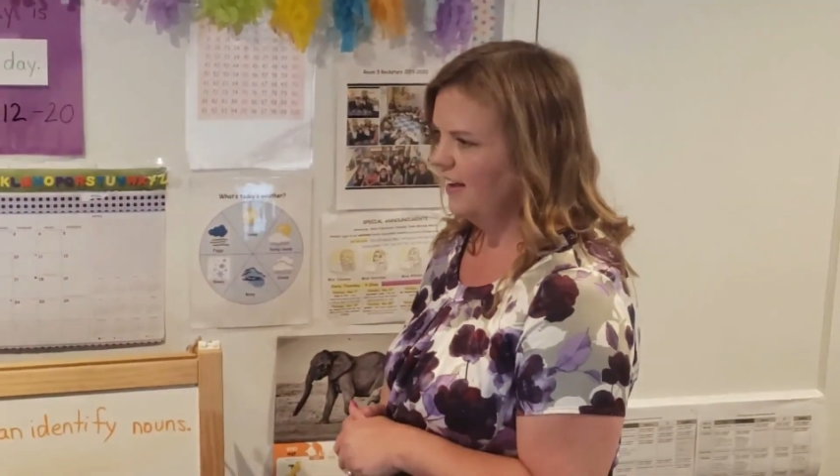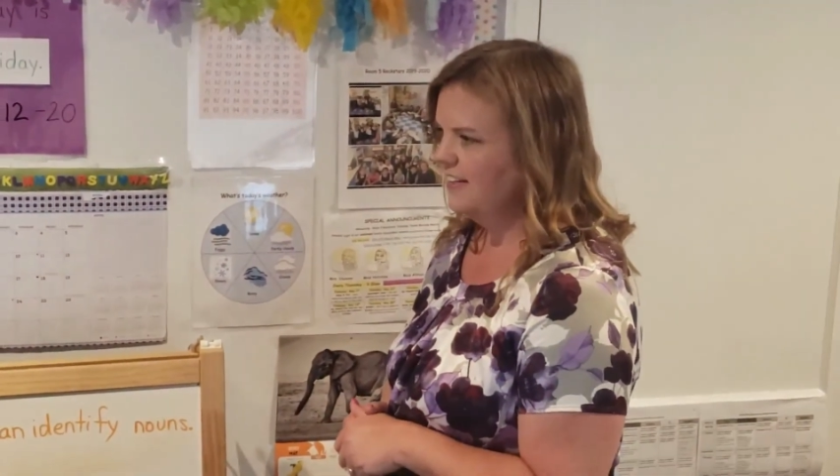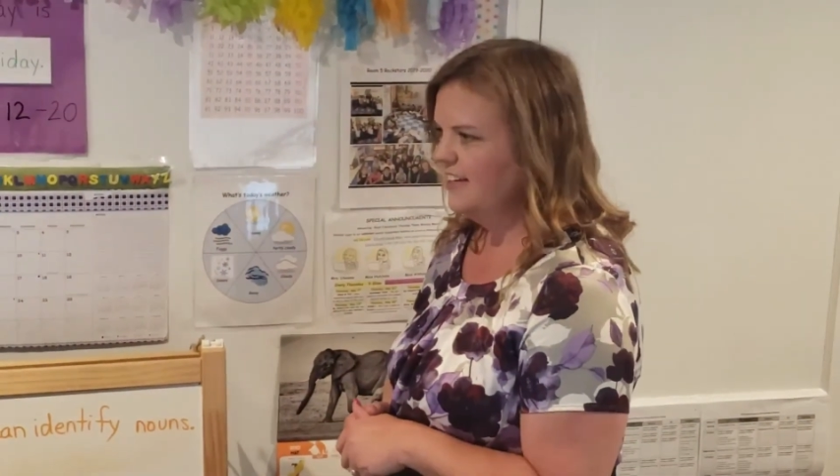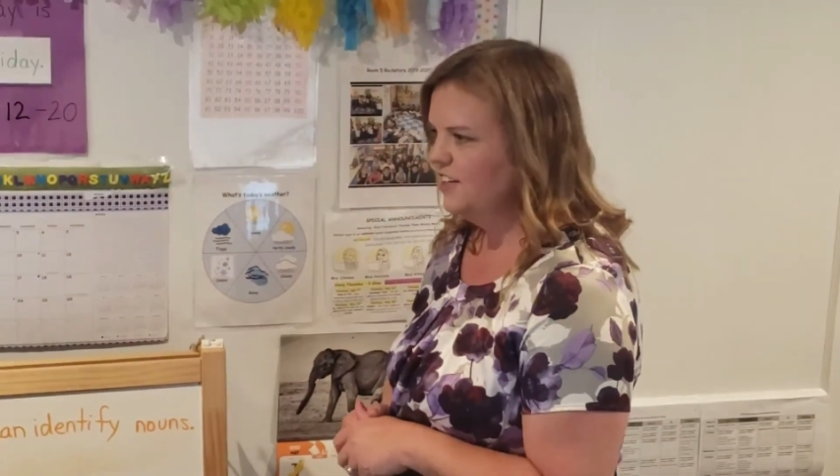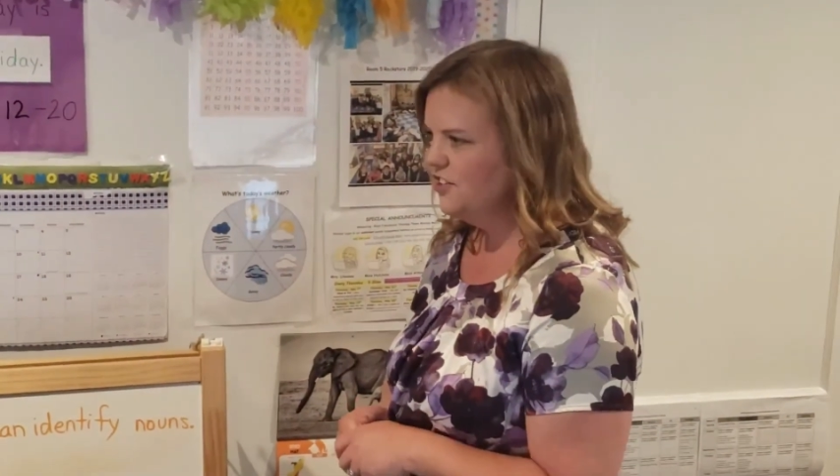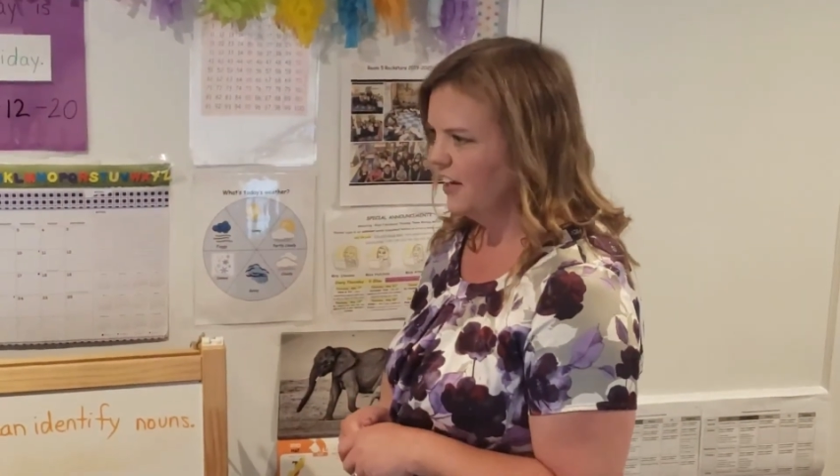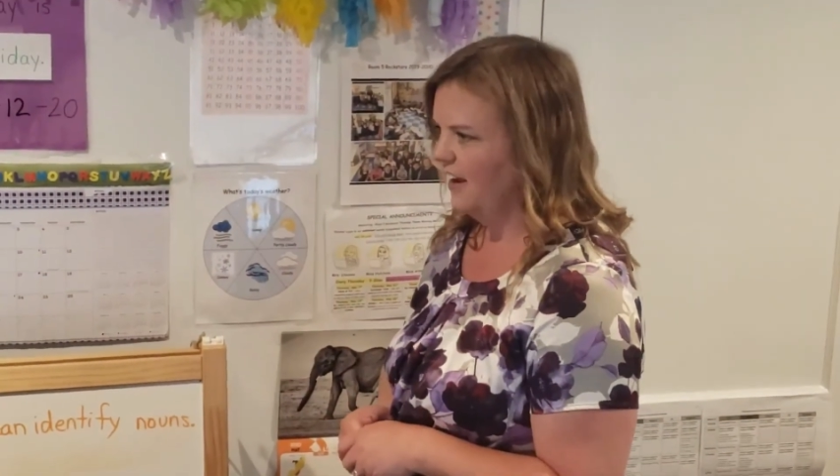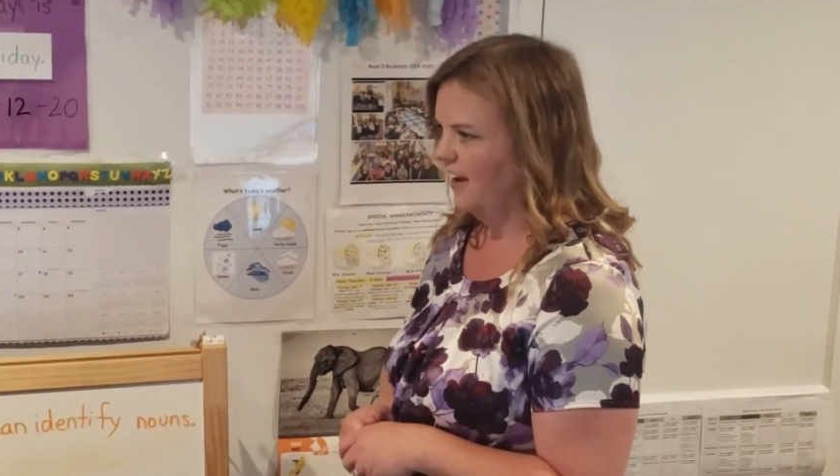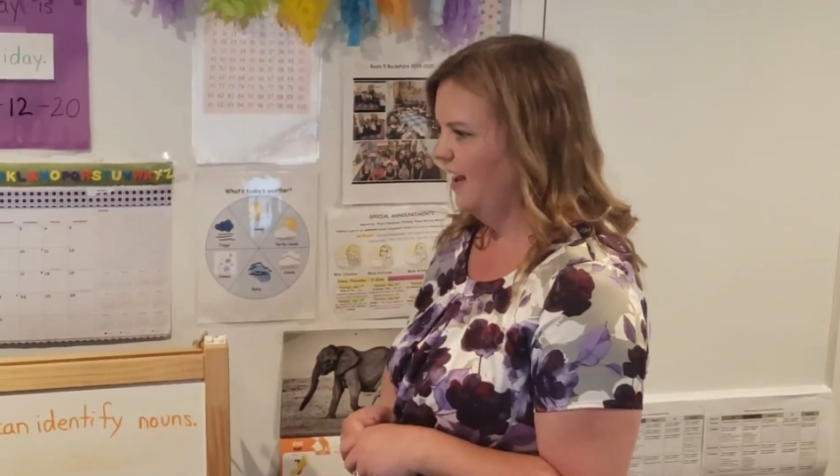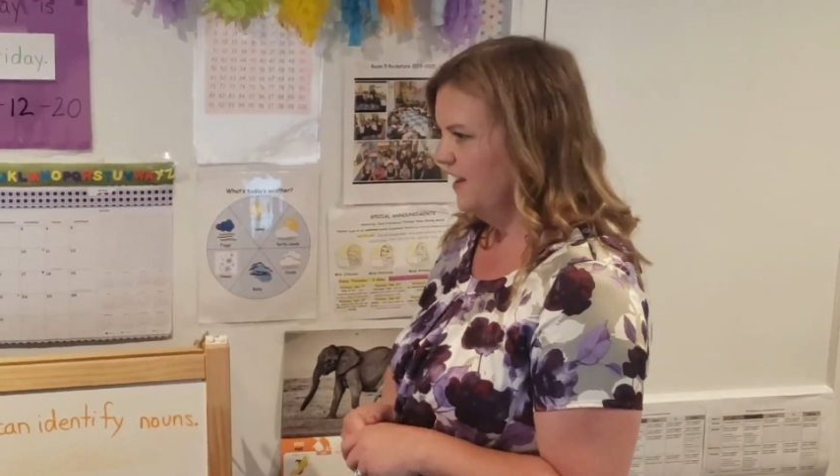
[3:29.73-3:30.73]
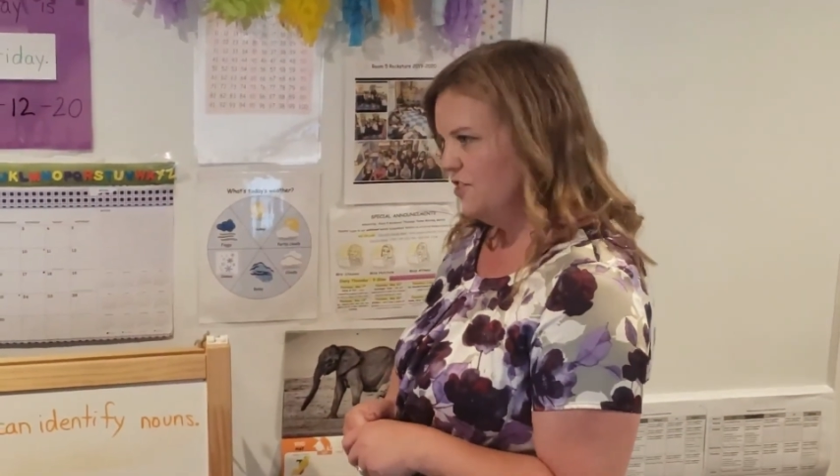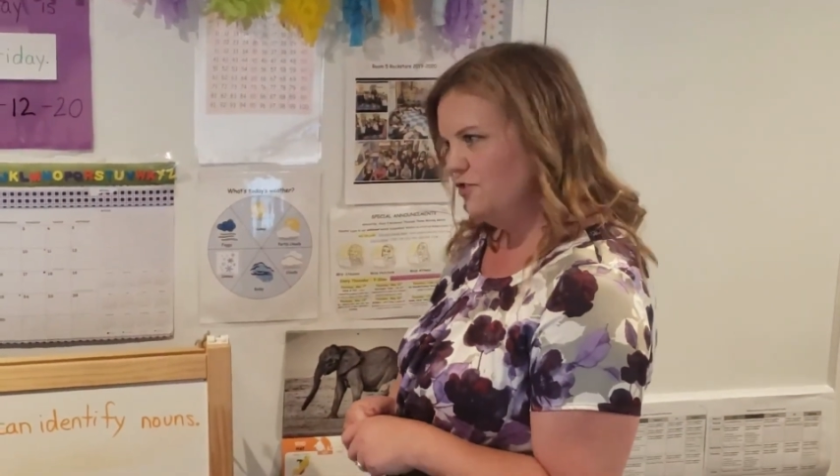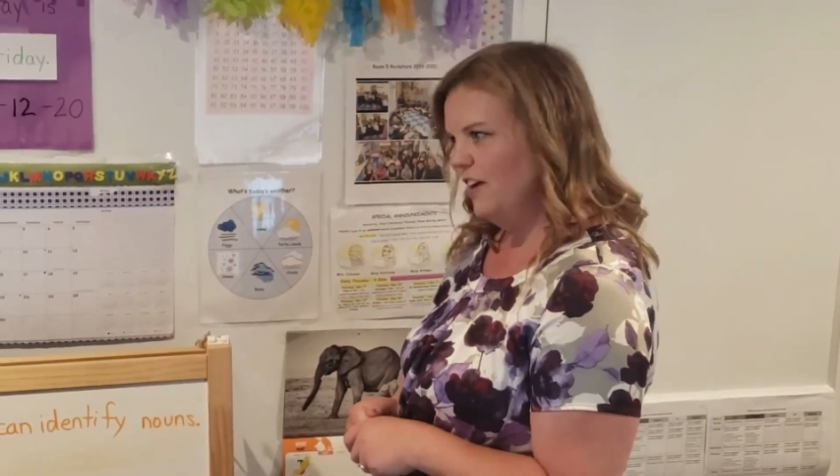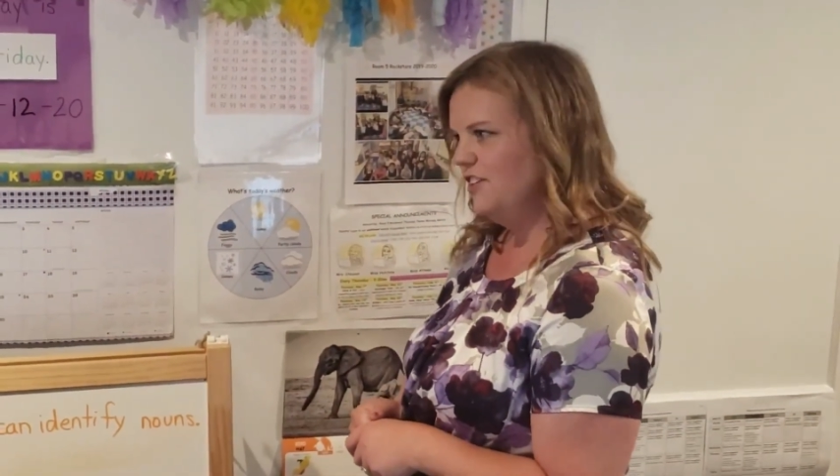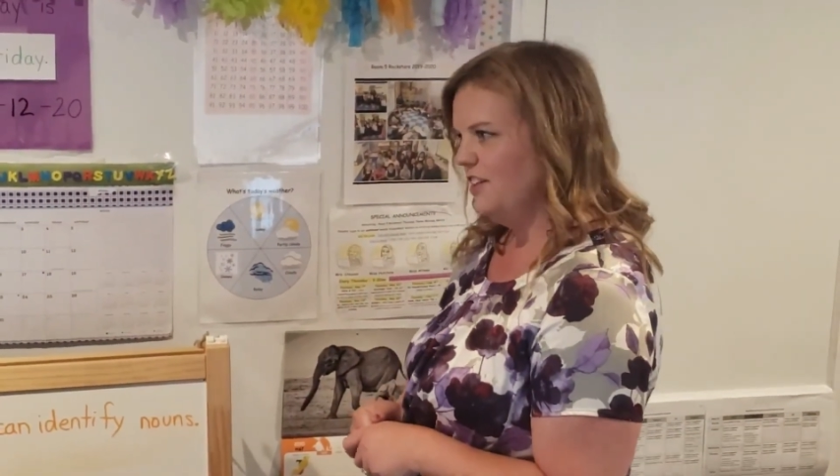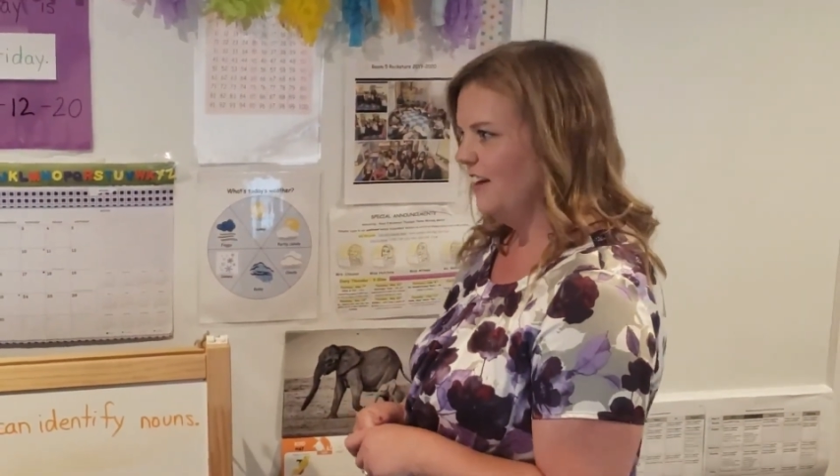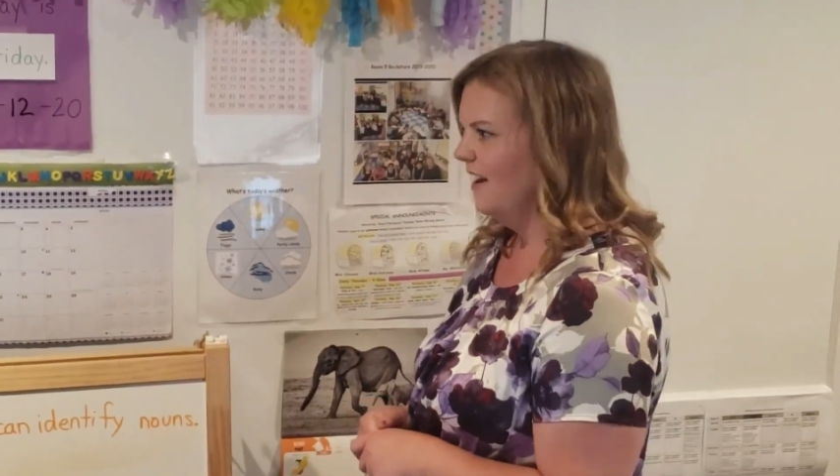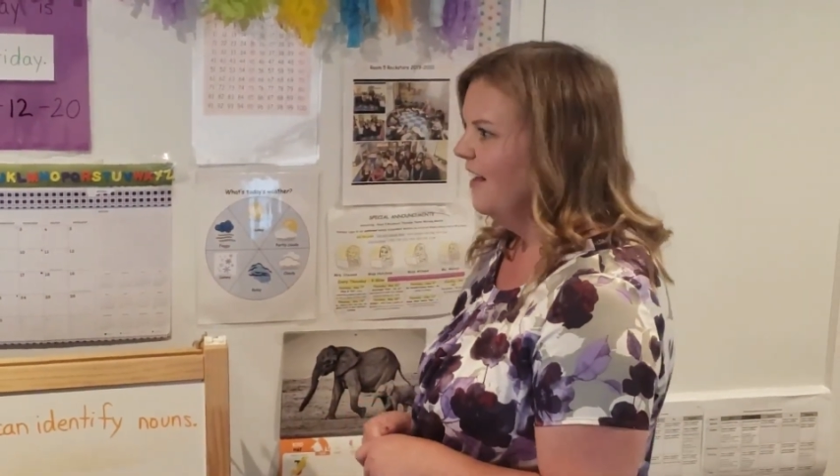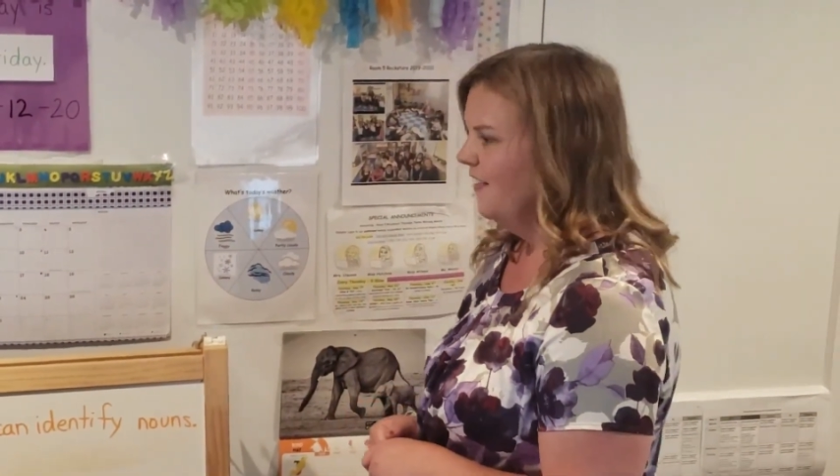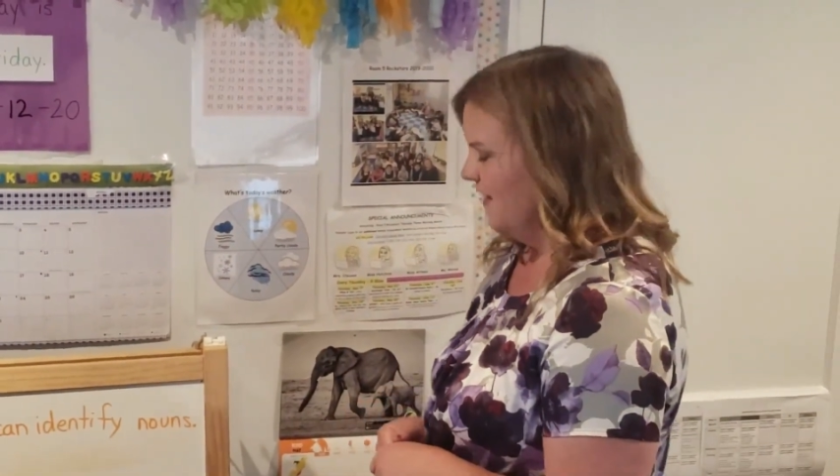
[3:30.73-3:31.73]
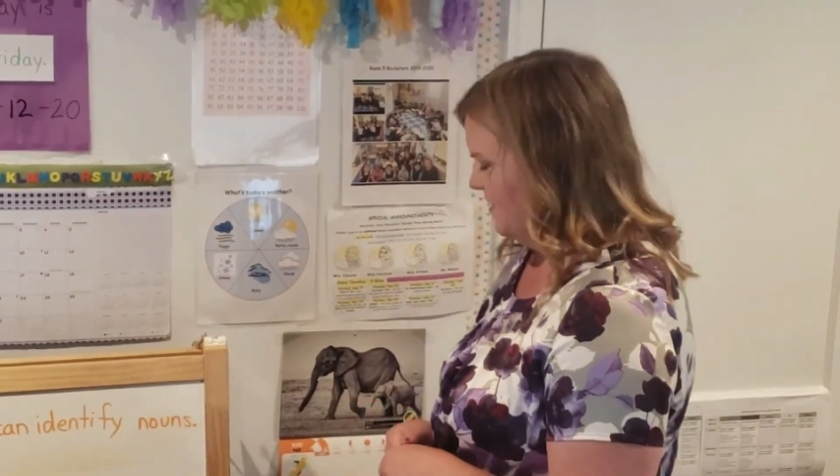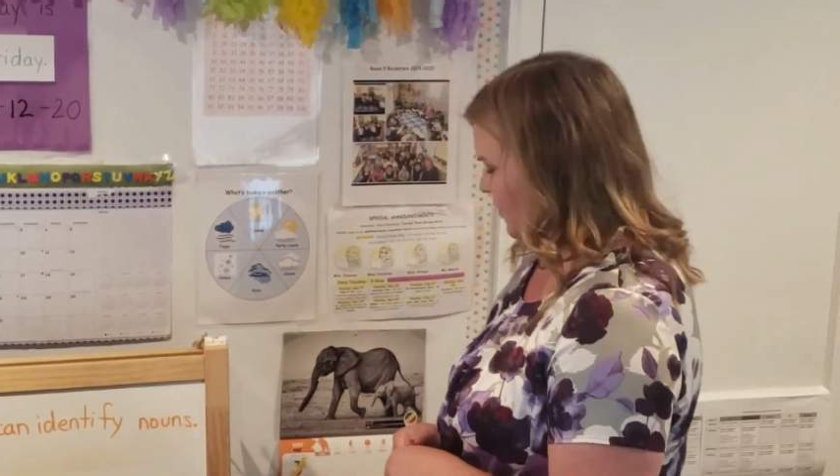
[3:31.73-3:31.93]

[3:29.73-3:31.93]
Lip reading: teaching and instruction. That's